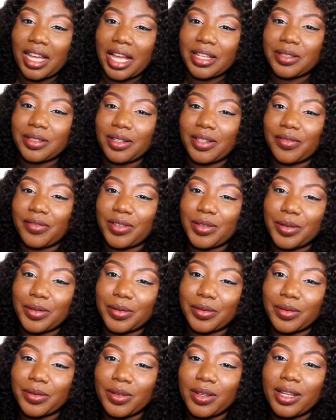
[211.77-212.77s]
I saw the video.
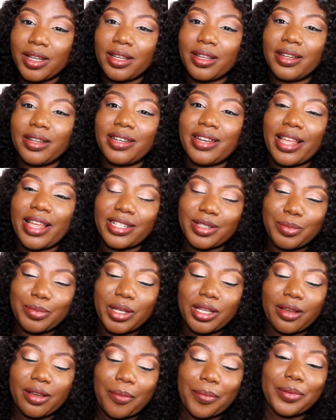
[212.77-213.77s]
Let
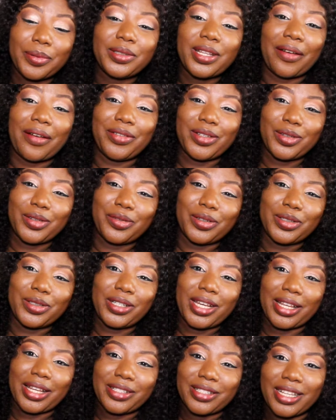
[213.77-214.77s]
me put that video for
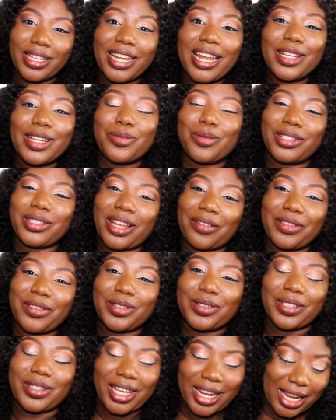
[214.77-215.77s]
you guys. Let's watch that
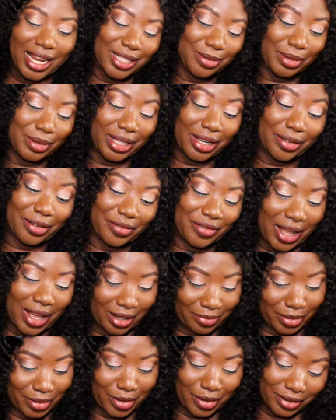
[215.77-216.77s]
video together as a matter of
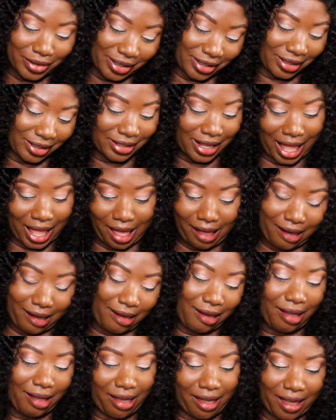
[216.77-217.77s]
fact. Because
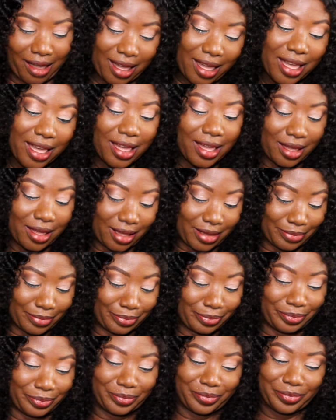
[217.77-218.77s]

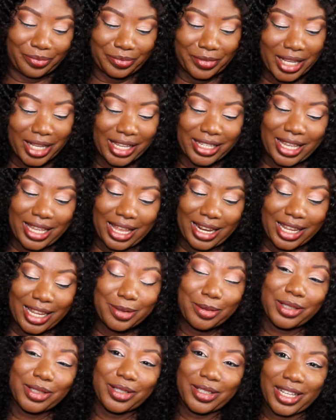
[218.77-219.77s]

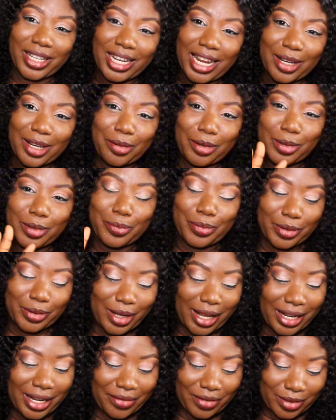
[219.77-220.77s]
let's watch it together. I don't want to
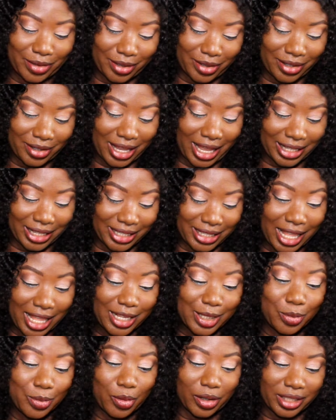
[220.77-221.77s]
put it and leave it to you guys.
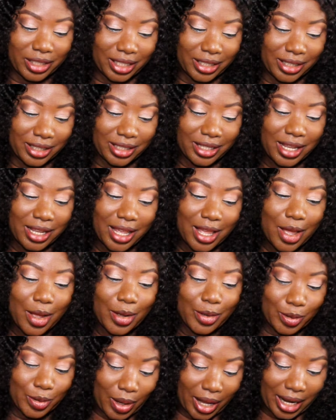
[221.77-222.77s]
Let's watch it
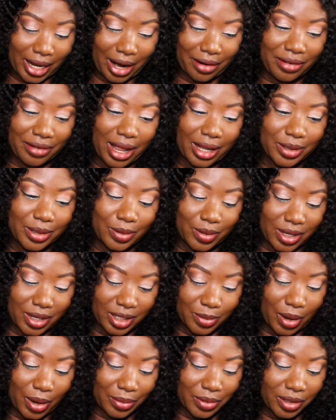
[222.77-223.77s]
so I can react to
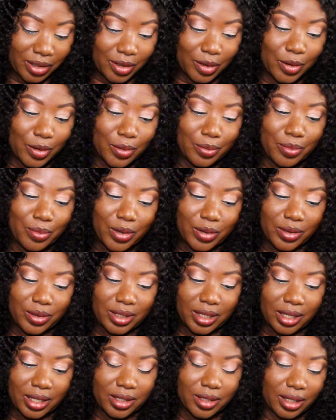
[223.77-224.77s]
it. But I'm just going to
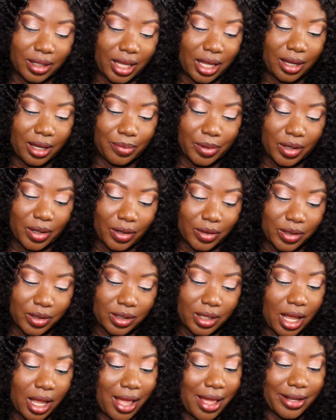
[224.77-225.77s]
mute it, okay?
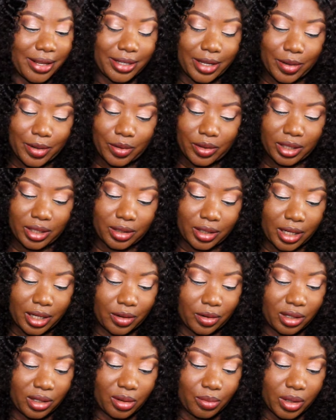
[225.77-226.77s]
Because they
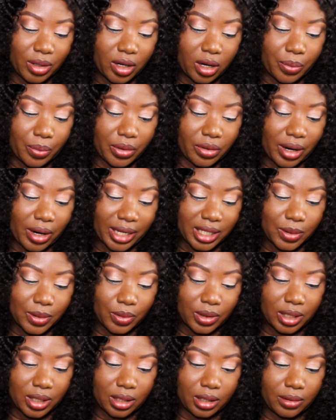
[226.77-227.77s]
don't give me copyrights
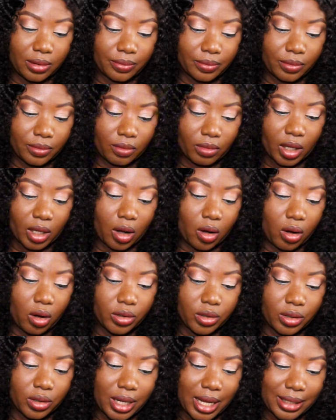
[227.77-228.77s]
with the
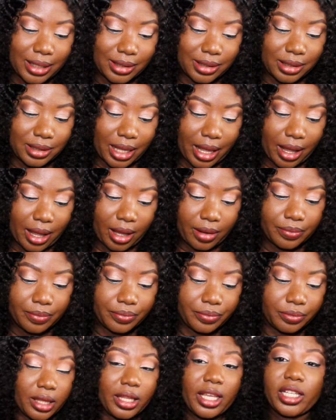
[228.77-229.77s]
audio that is there.
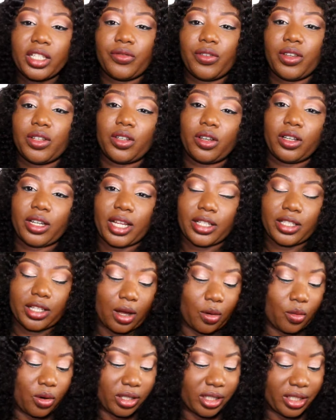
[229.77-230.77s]
This video that you
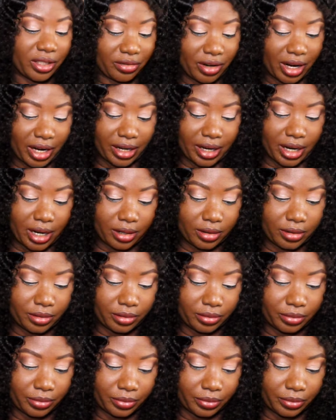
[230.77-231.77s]
are watching right now,
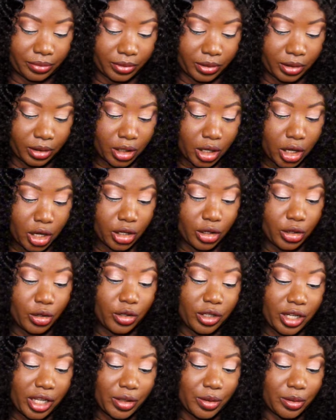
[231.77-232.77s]

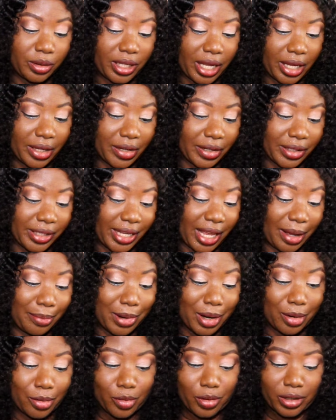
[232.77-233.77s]
you need to take your
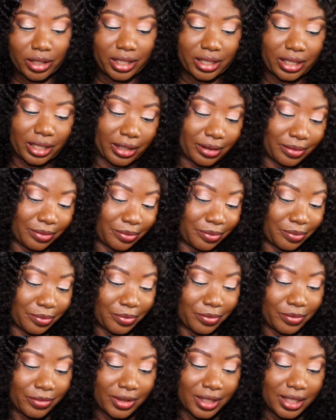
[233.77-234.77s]
time and watch it.
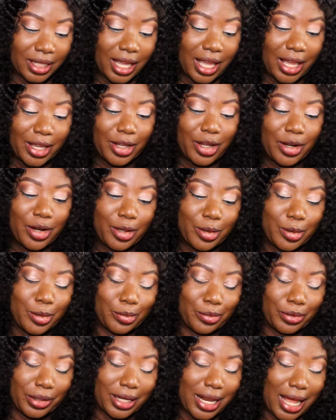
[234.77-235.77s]
You need to
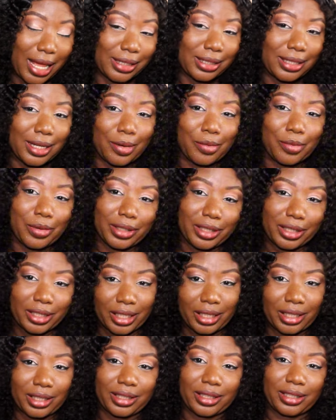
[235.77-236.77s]
relax and watch
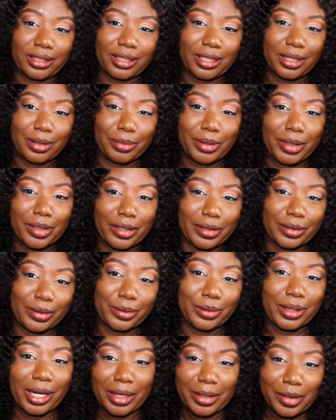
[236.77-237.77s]
it, because
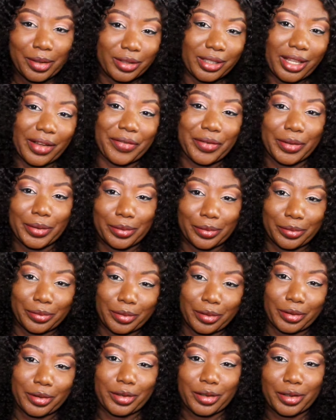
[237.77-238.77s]
you cannot afford to
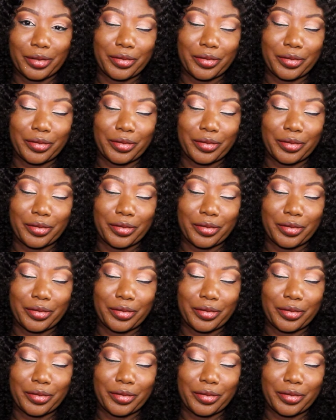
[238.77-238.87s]
rush.